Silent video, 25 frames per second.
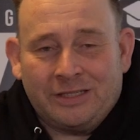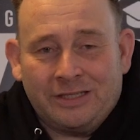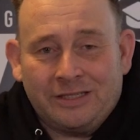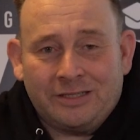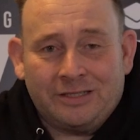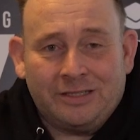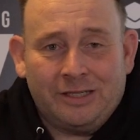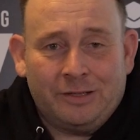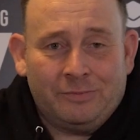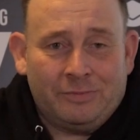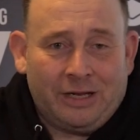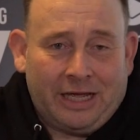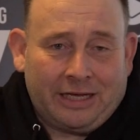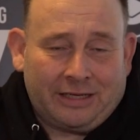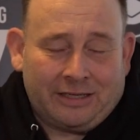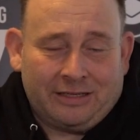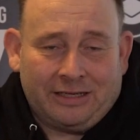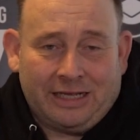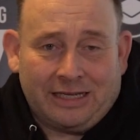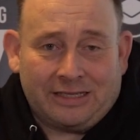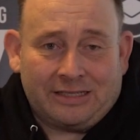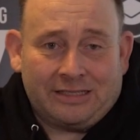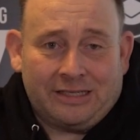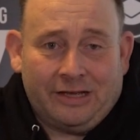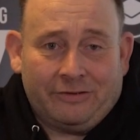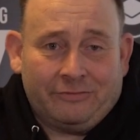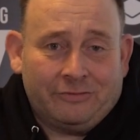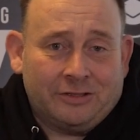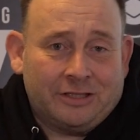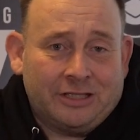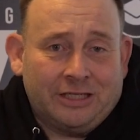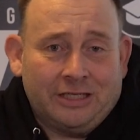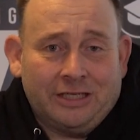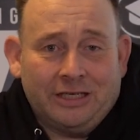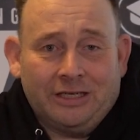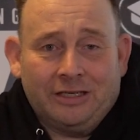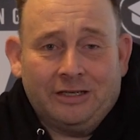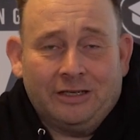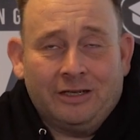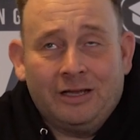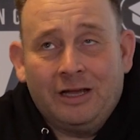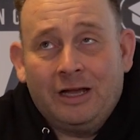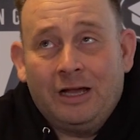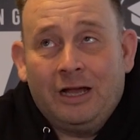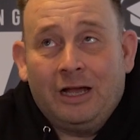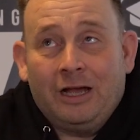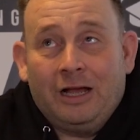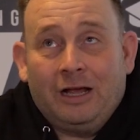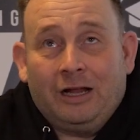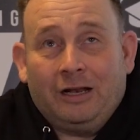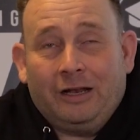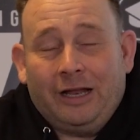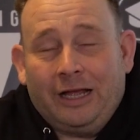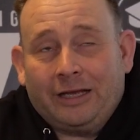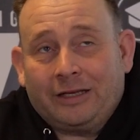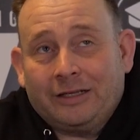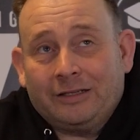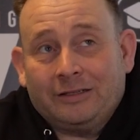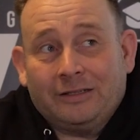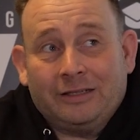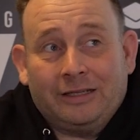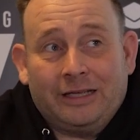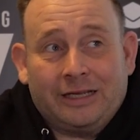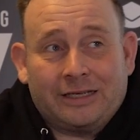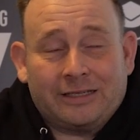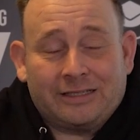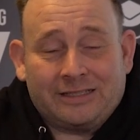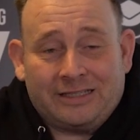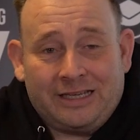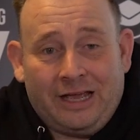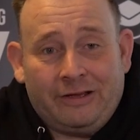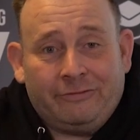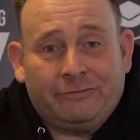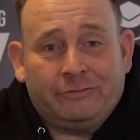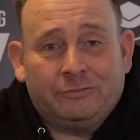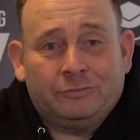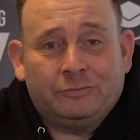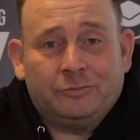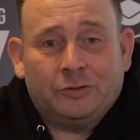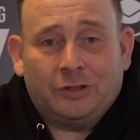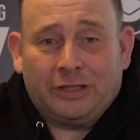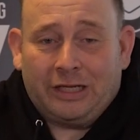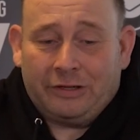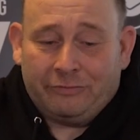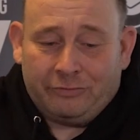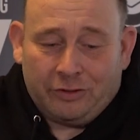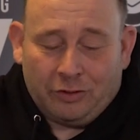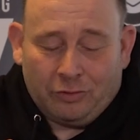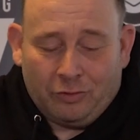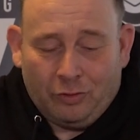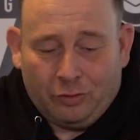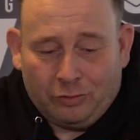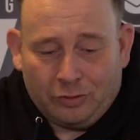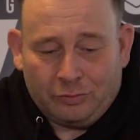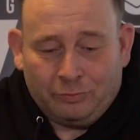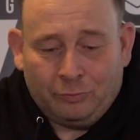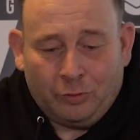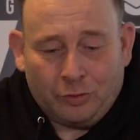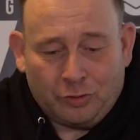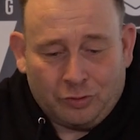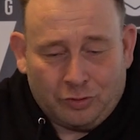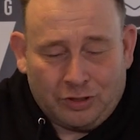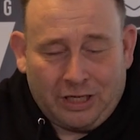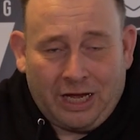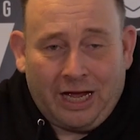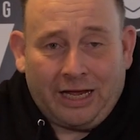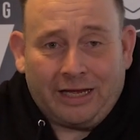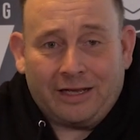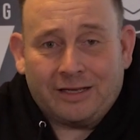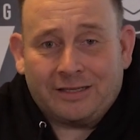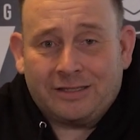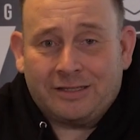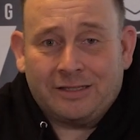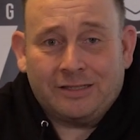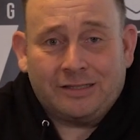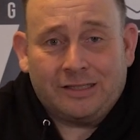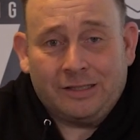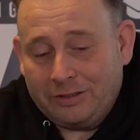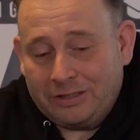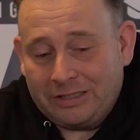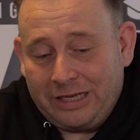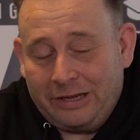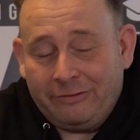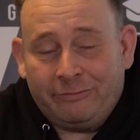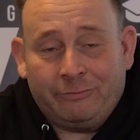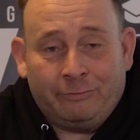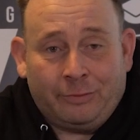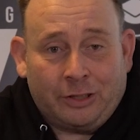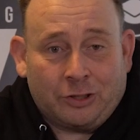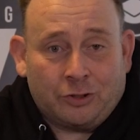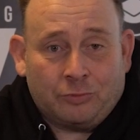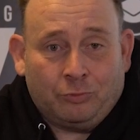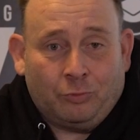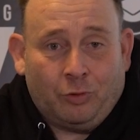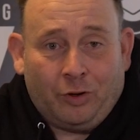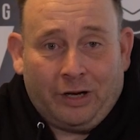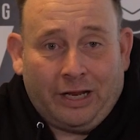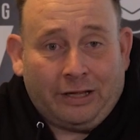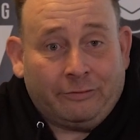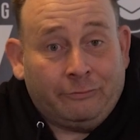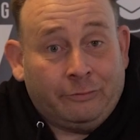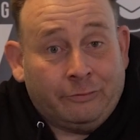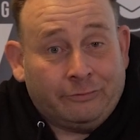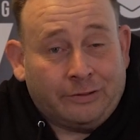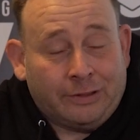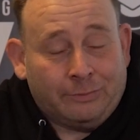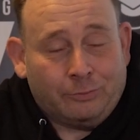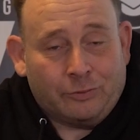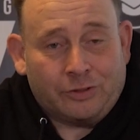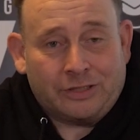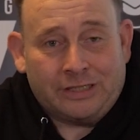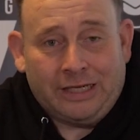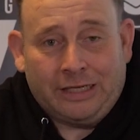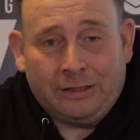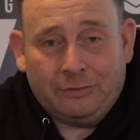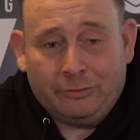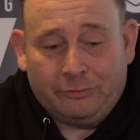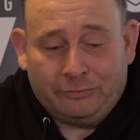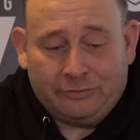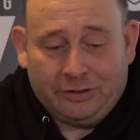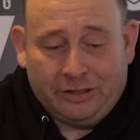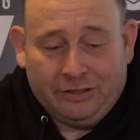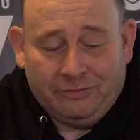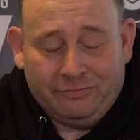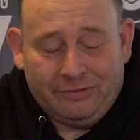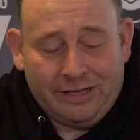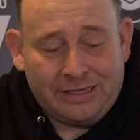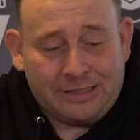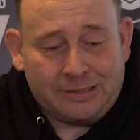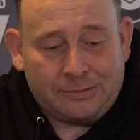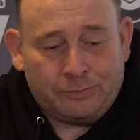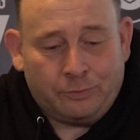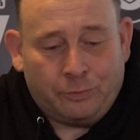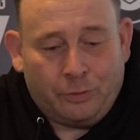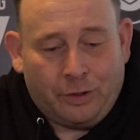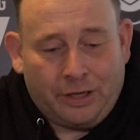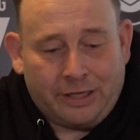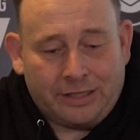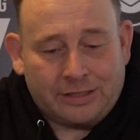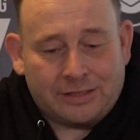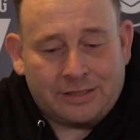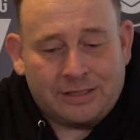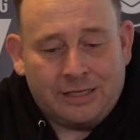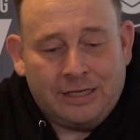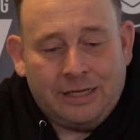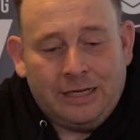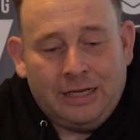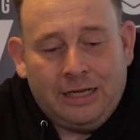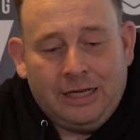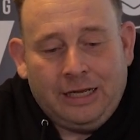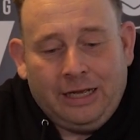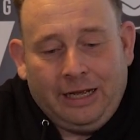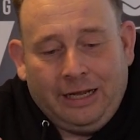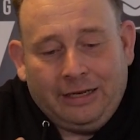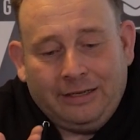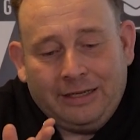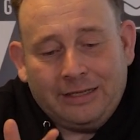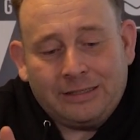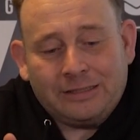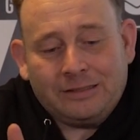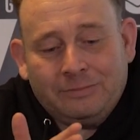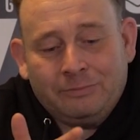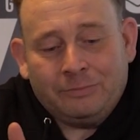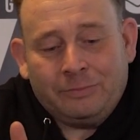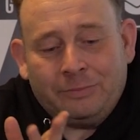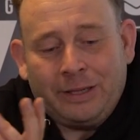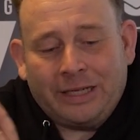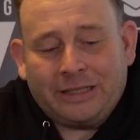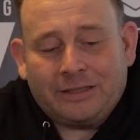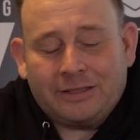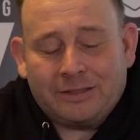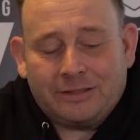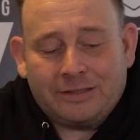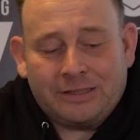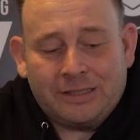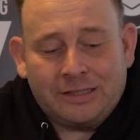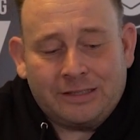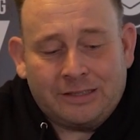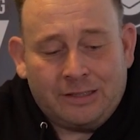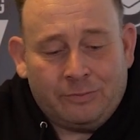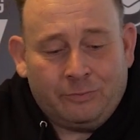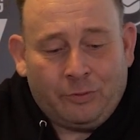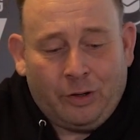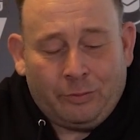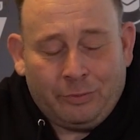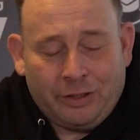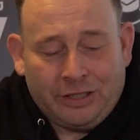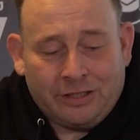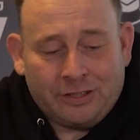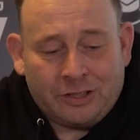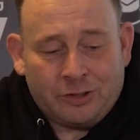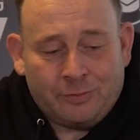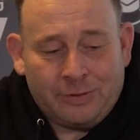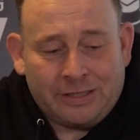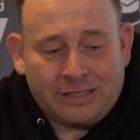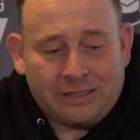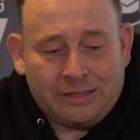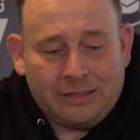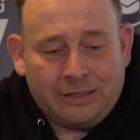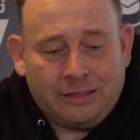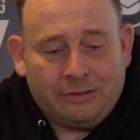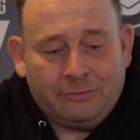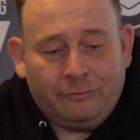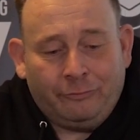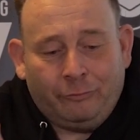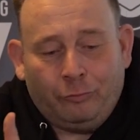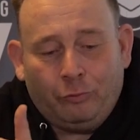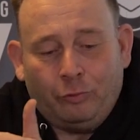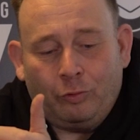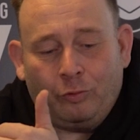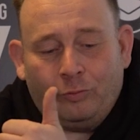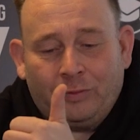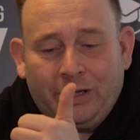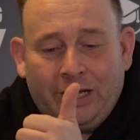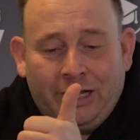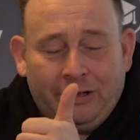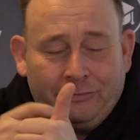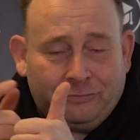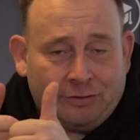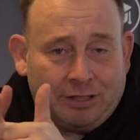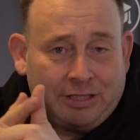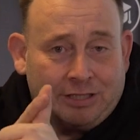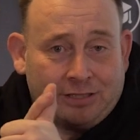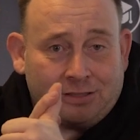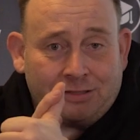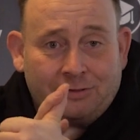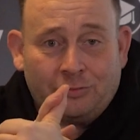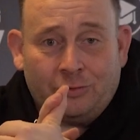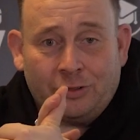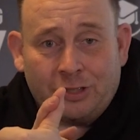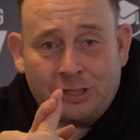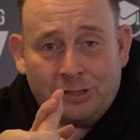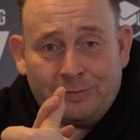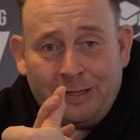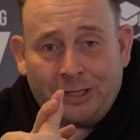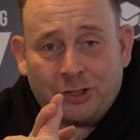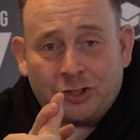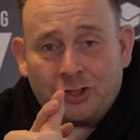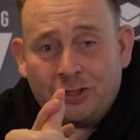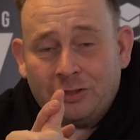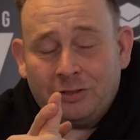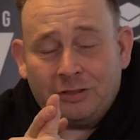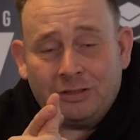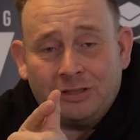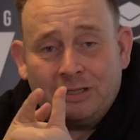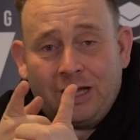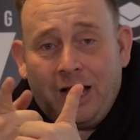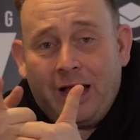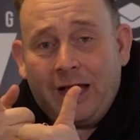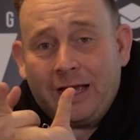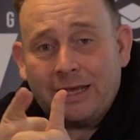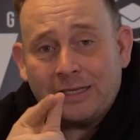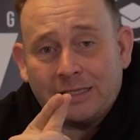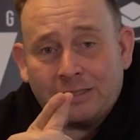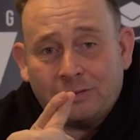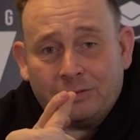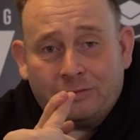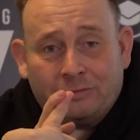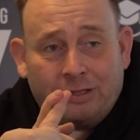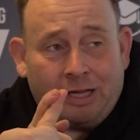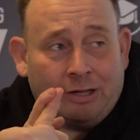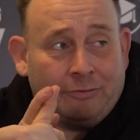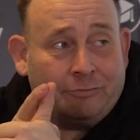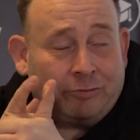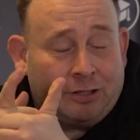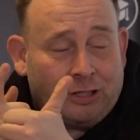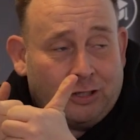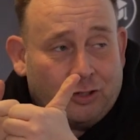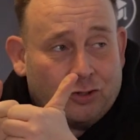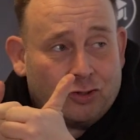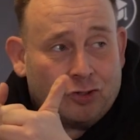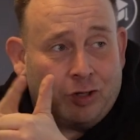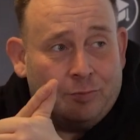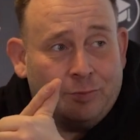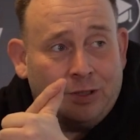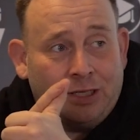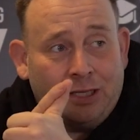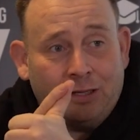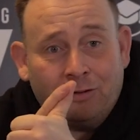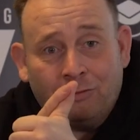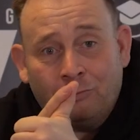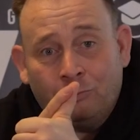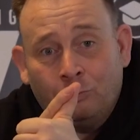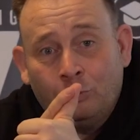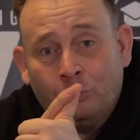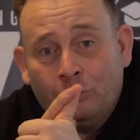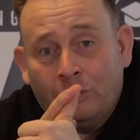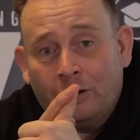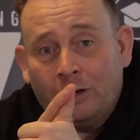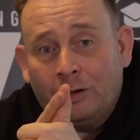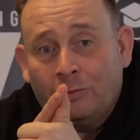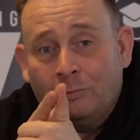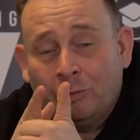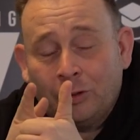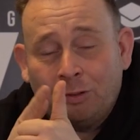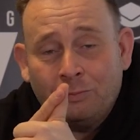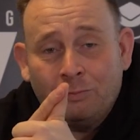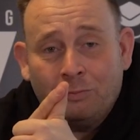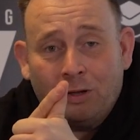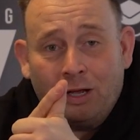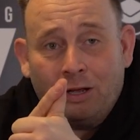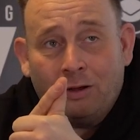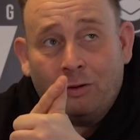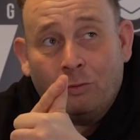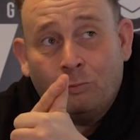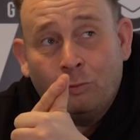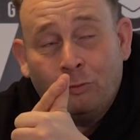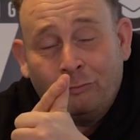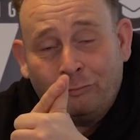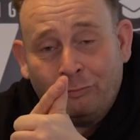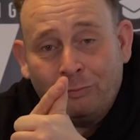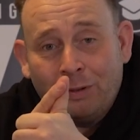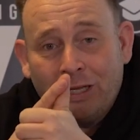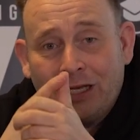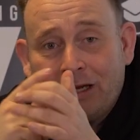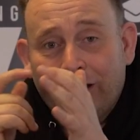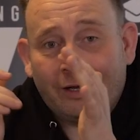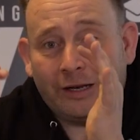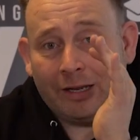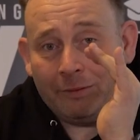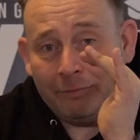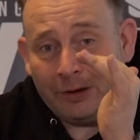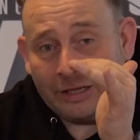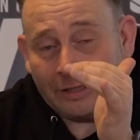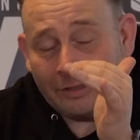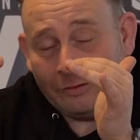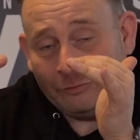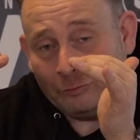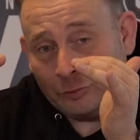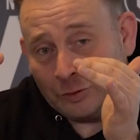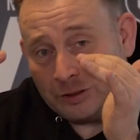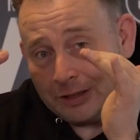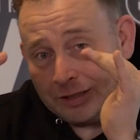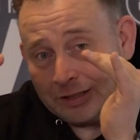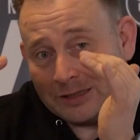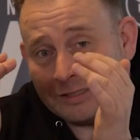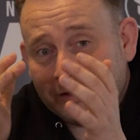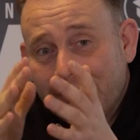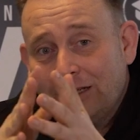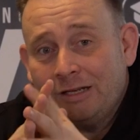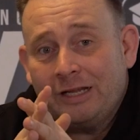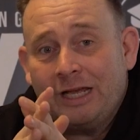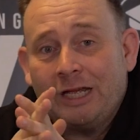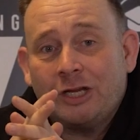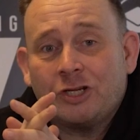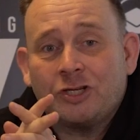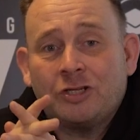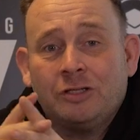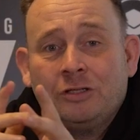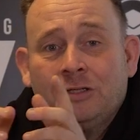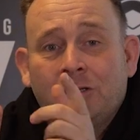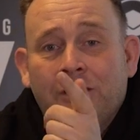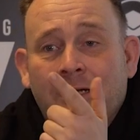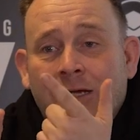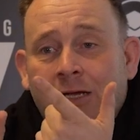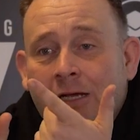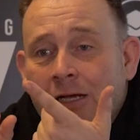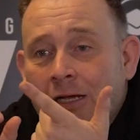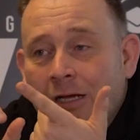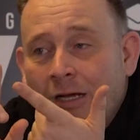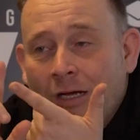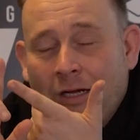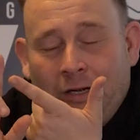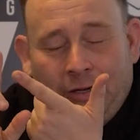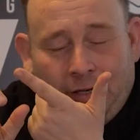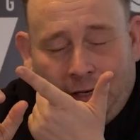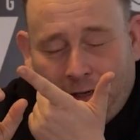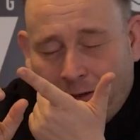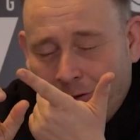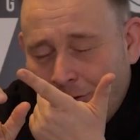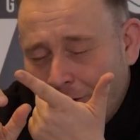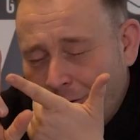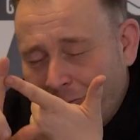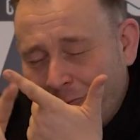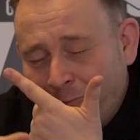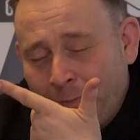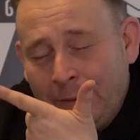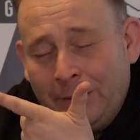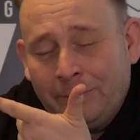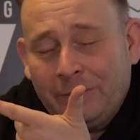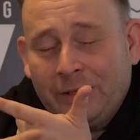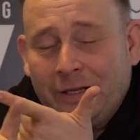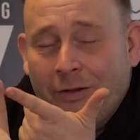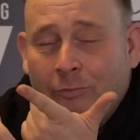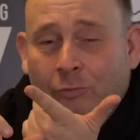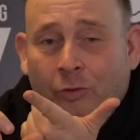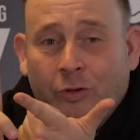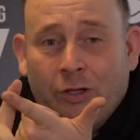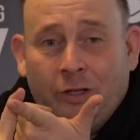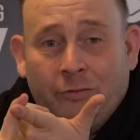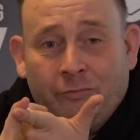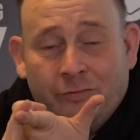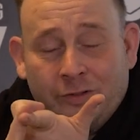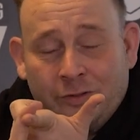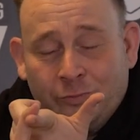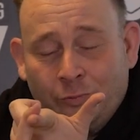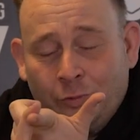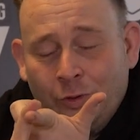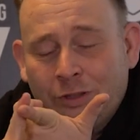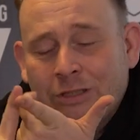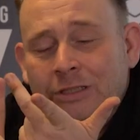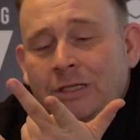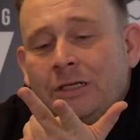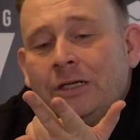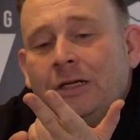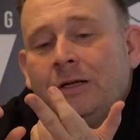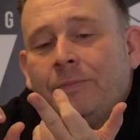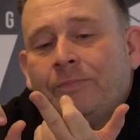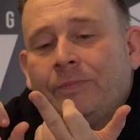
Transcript: system like an S70 like an X7 and if you go more to the higher system save much more like 50% of the invest price and this make the system very interesting for we have these construction guys uh, we have here in Germany wo wood, roof maker they make the wood installation a lot of people they're working with wood